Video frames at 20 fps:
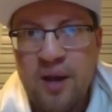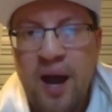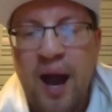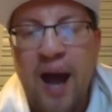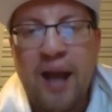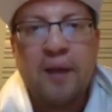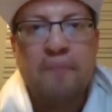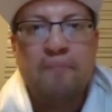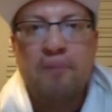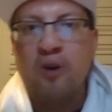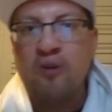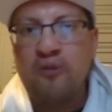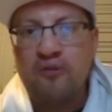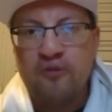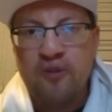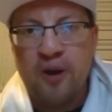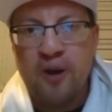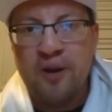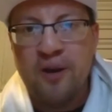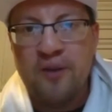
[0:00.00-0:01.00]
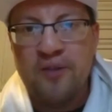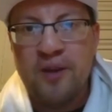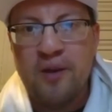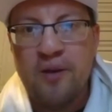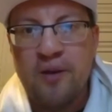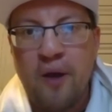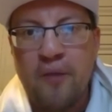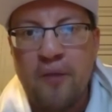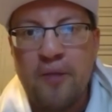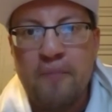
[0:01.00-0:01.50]
I could poke fun of
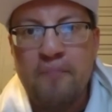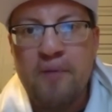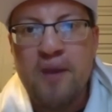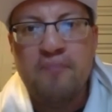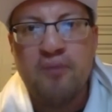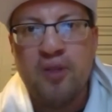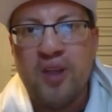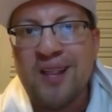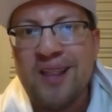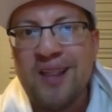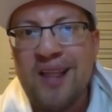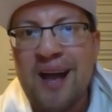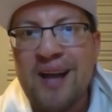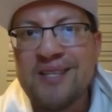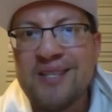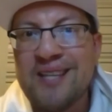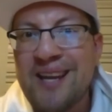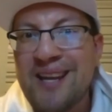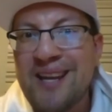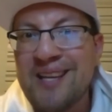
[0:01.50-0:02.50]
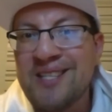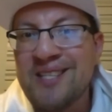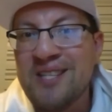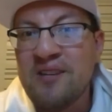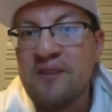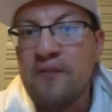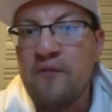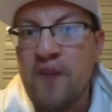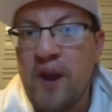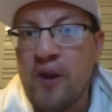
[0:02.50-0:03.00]
the people, the class that
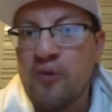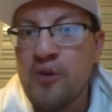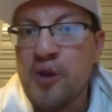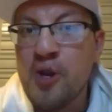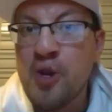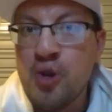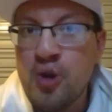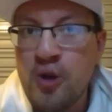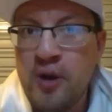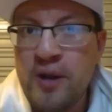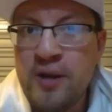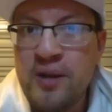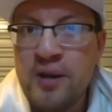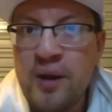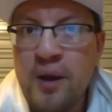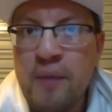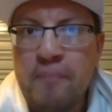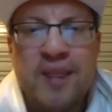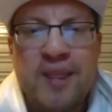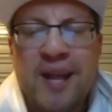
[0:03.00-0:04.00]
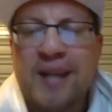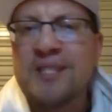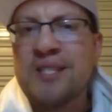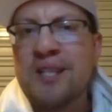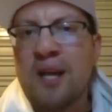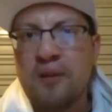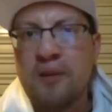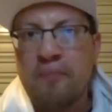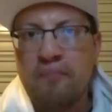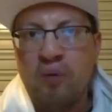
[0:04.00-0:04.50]
isn't very good, but that's
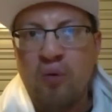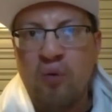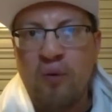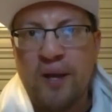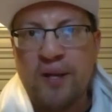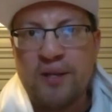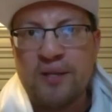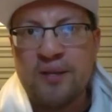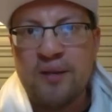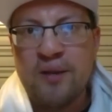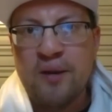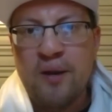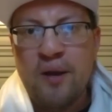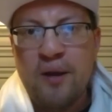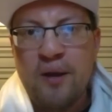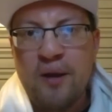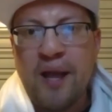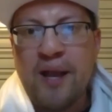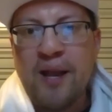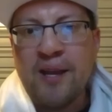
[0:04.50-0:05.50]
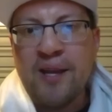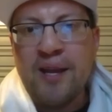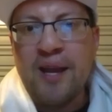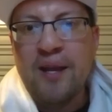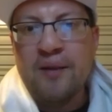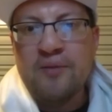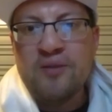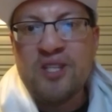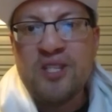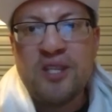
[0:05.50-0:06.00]
not the point. Like,
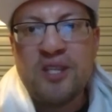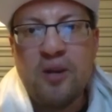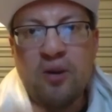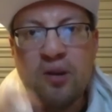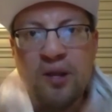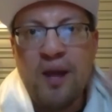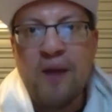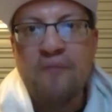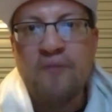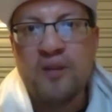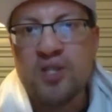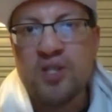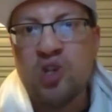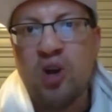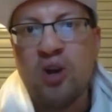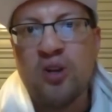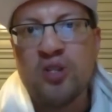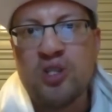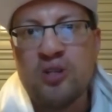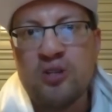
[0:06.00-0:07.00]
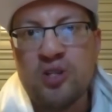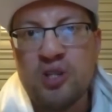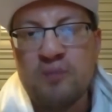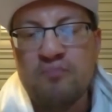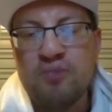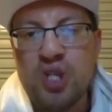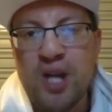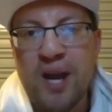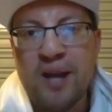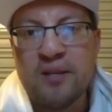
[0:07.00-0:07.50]
again, skill level is also
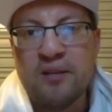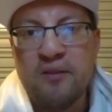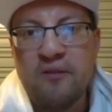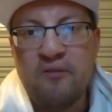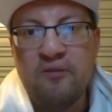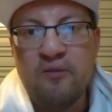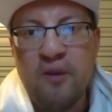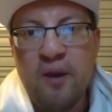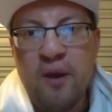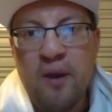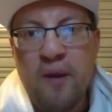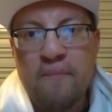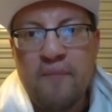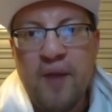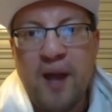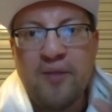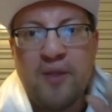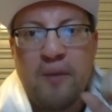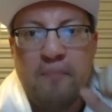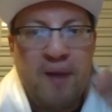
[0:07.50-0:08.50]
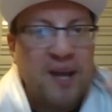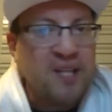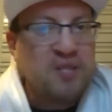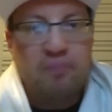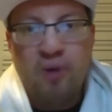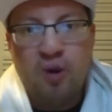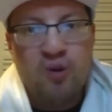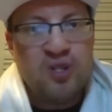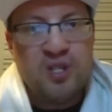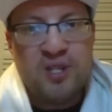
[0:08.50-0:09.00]
subjective. Like the
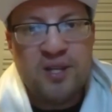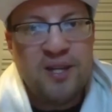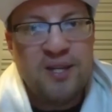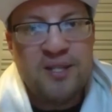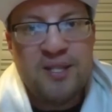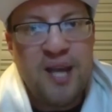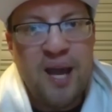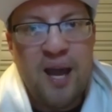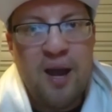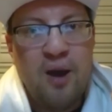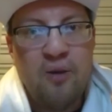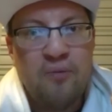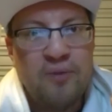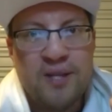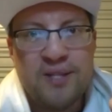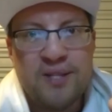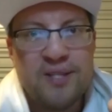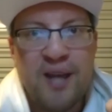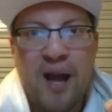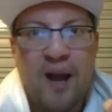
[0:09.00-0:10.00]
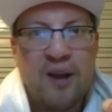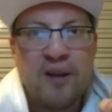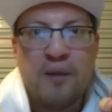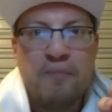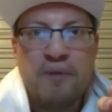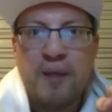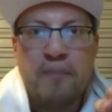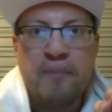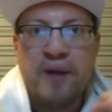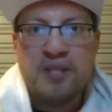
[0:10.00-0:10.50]
best person in town is not going to
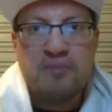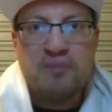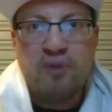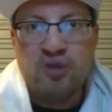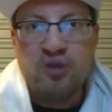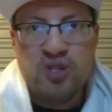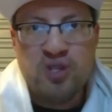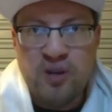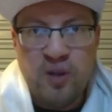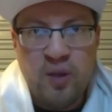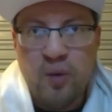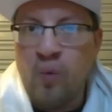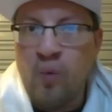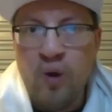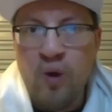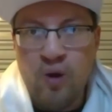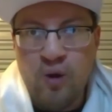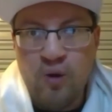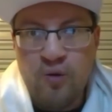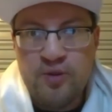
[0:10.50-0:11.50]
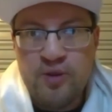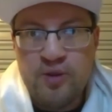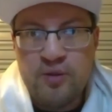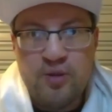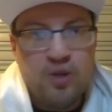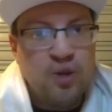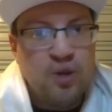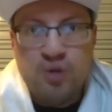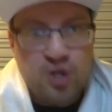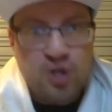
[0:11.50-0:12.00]
be the best person in the world.
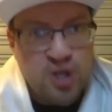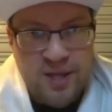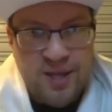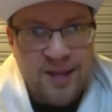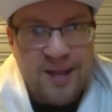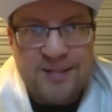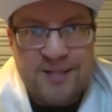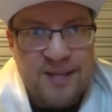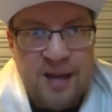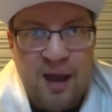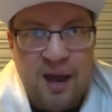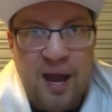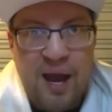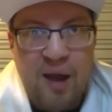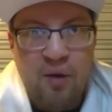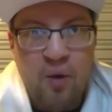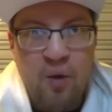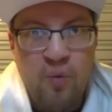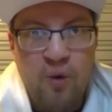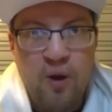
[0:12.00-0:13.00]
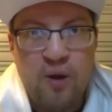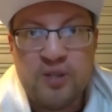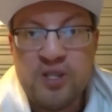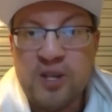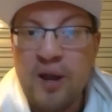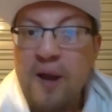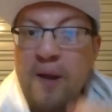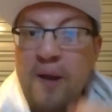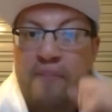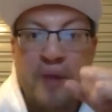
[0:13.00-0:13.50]
Usually that's not how it works.
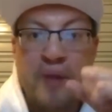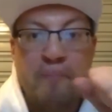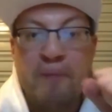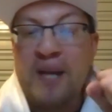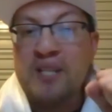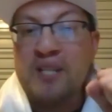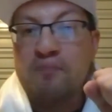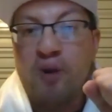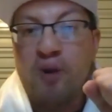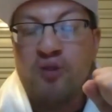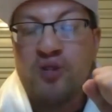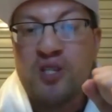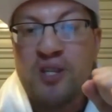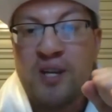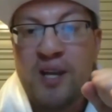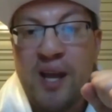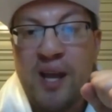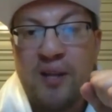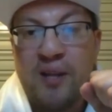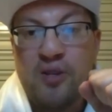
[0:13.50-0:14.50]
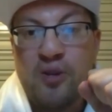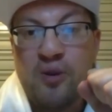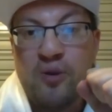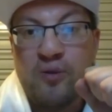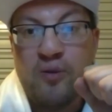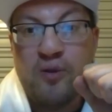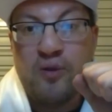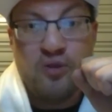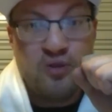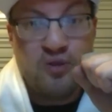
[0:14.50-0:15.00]
The best person in
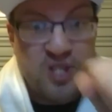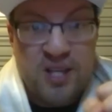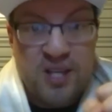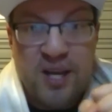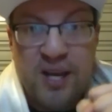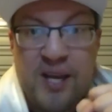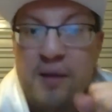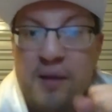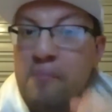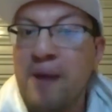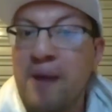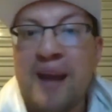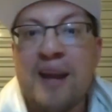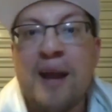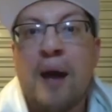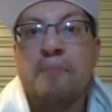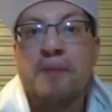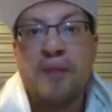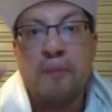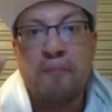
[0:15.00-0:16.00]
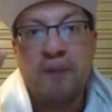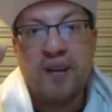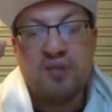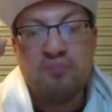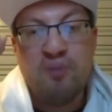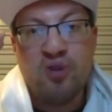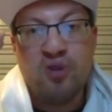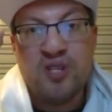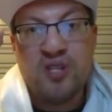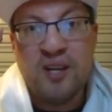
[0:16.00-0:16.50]
your city might not be the
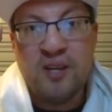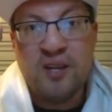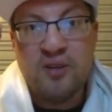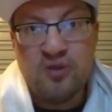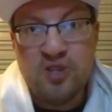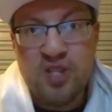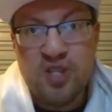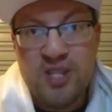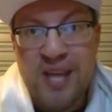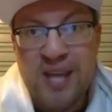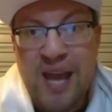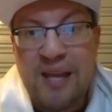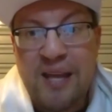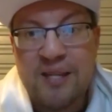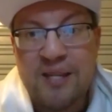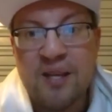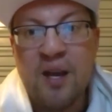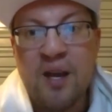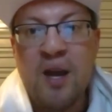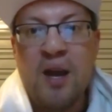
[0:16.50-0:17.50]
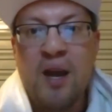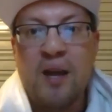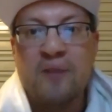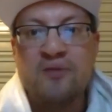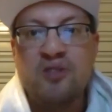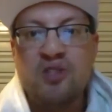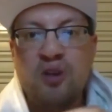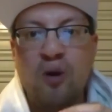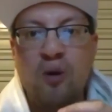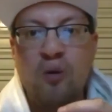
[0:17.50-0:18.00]
best person in your state.
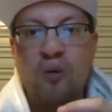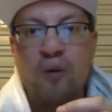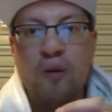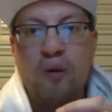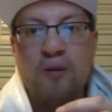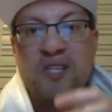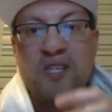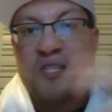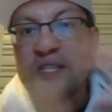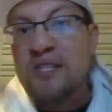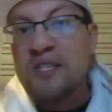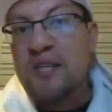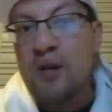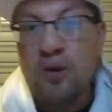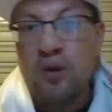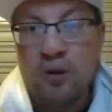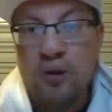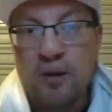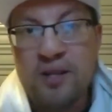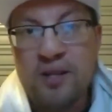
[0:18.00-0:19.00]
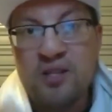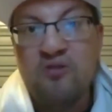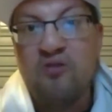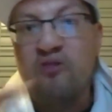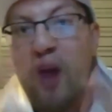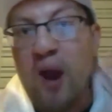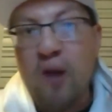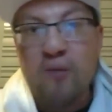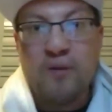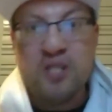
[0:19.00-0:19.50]
And so skill is
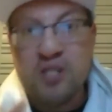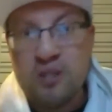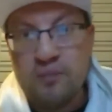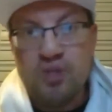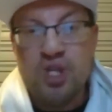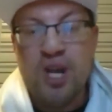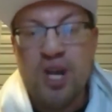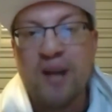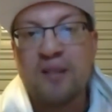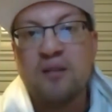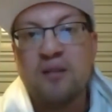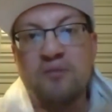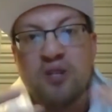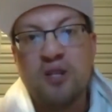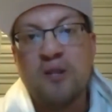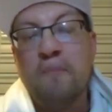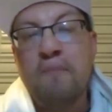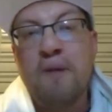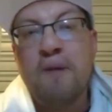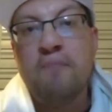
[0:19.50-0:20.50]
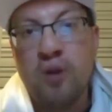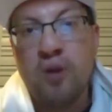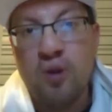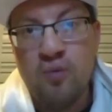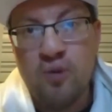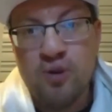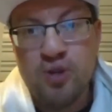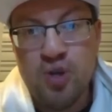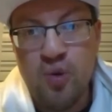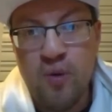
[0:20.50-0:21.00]
very subjective to the people
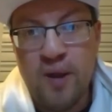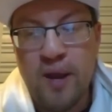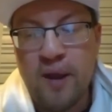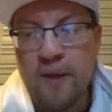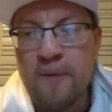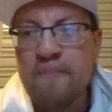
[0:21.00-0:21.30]
who are joining.